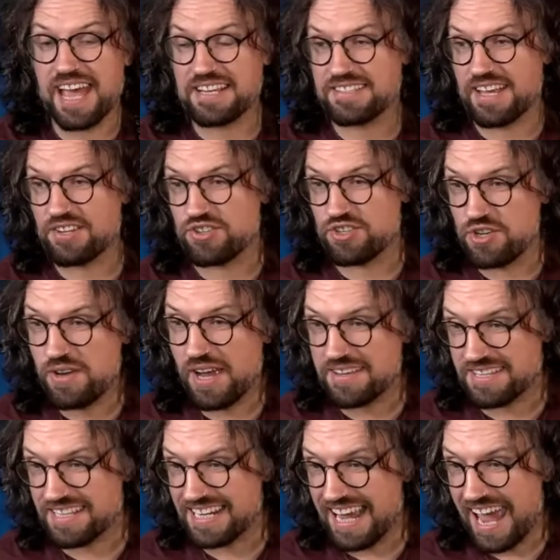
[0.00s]
Tech Session. You
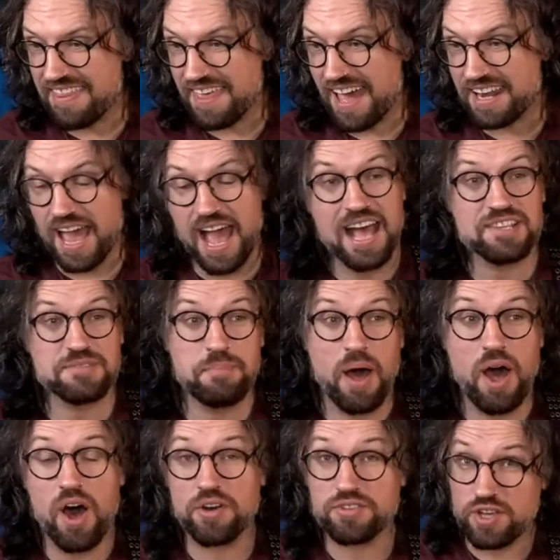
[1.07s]
guys are going to get that as
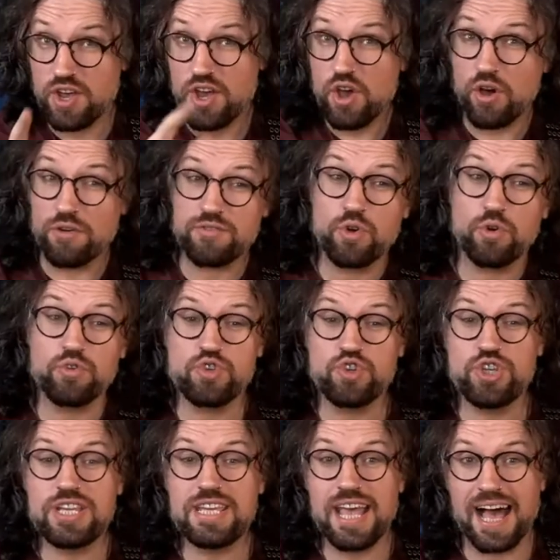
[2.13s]
part of your
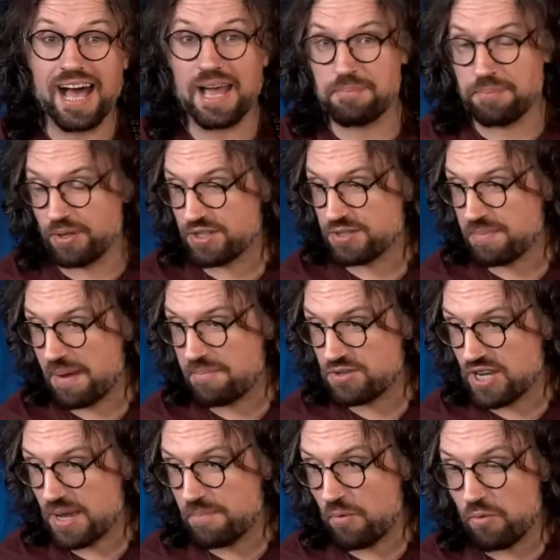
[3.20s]
G I Plus
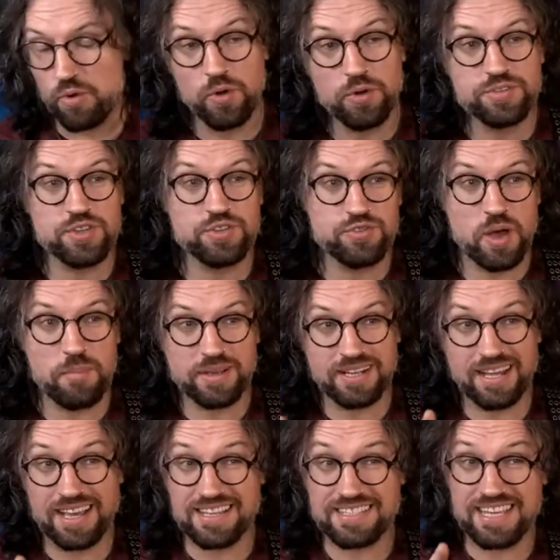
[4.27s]
membership, but we're also
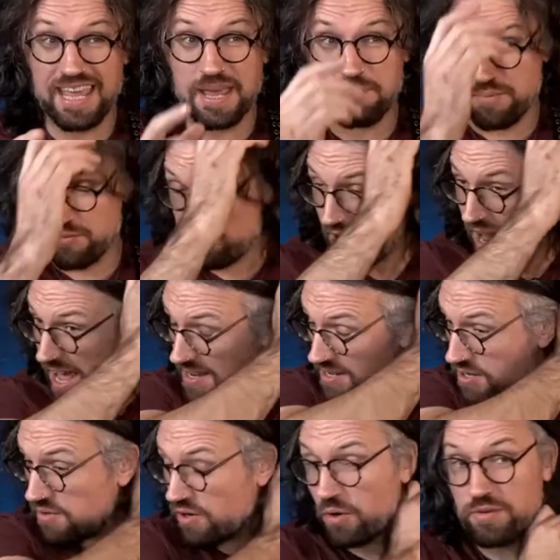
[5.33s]
dropping, like I say, a
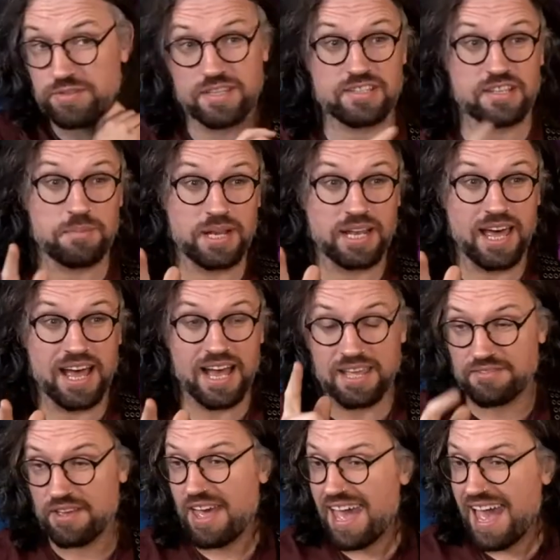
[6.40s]
brand new course that's going to be
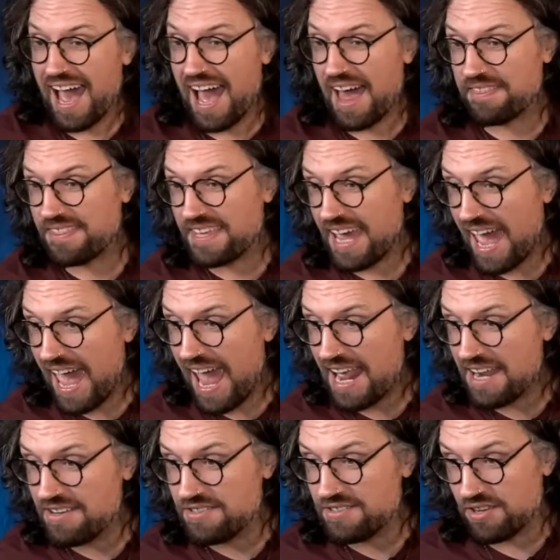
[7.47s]
live at the
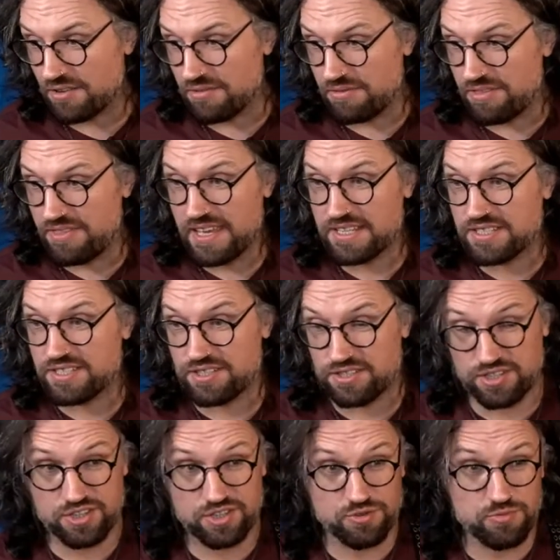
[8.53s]
end of this
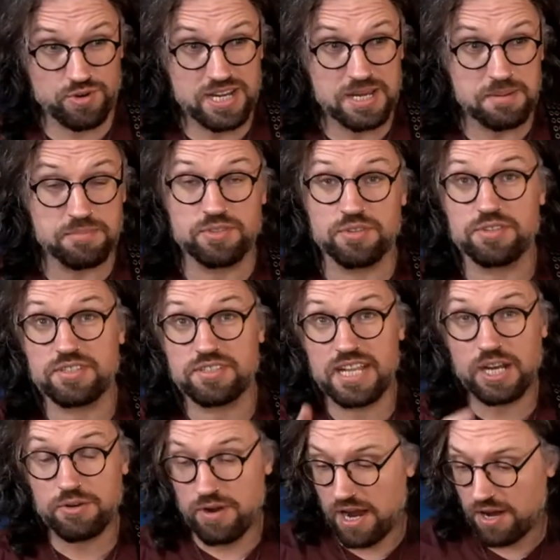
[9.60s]
stream. So
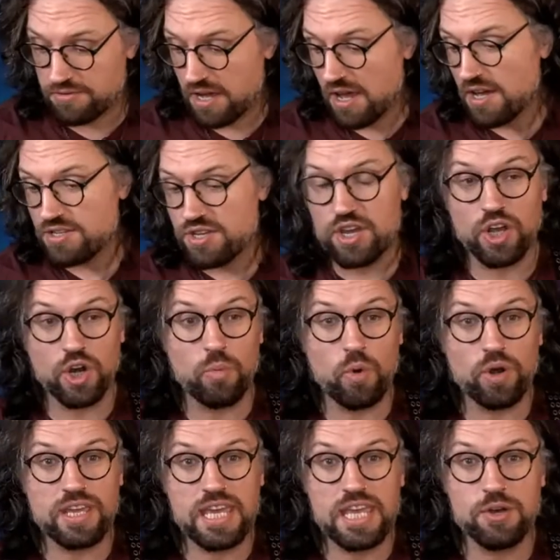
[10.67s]
stick around. You're going to
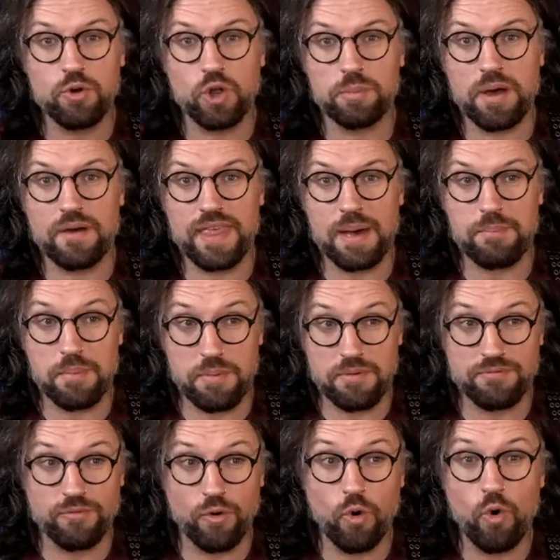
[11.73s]
want to hear all about that. But
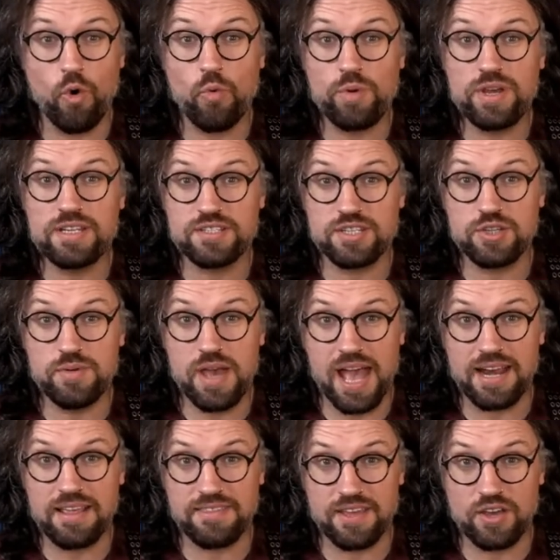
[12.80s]
before we do
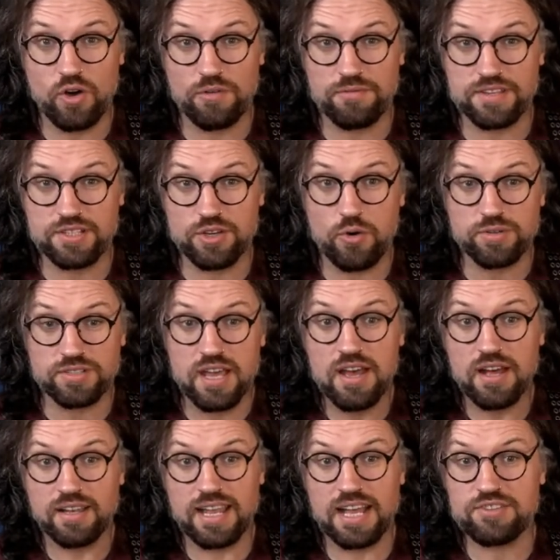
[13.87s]
anything of the sort,
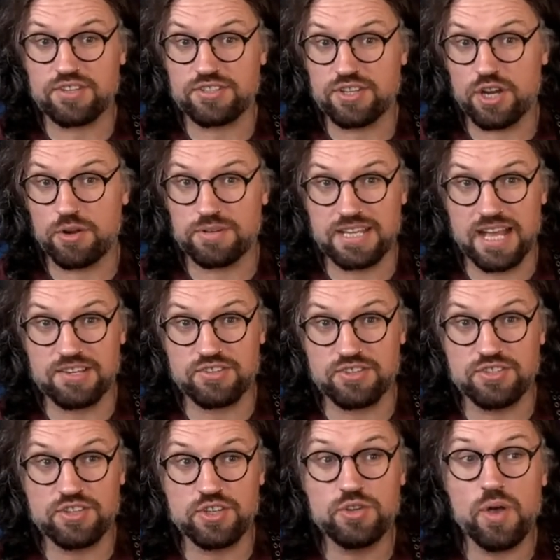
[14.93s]
let's just turn our
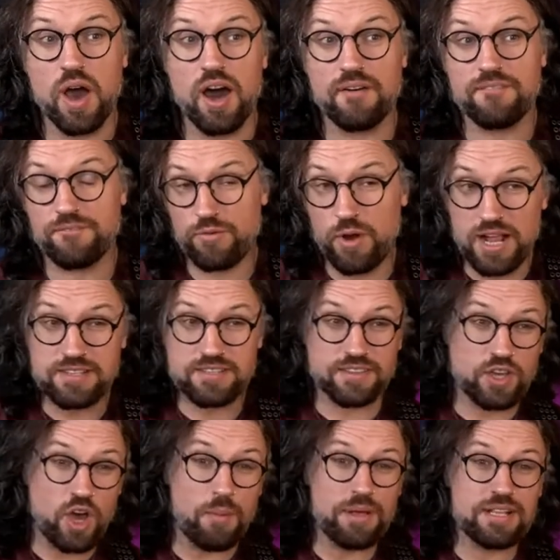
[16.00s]
attention to our friends in
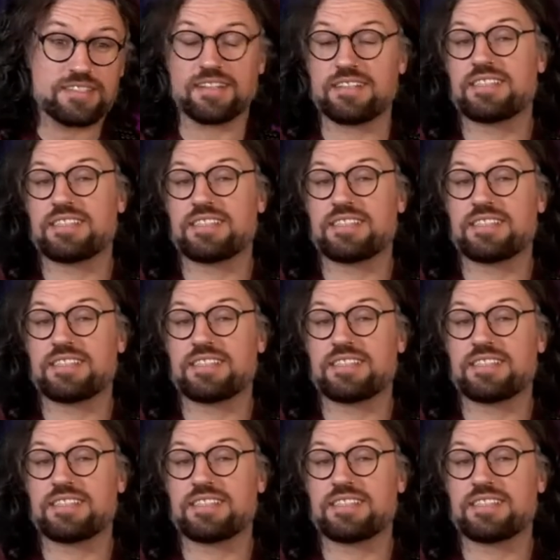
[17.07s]
the comments.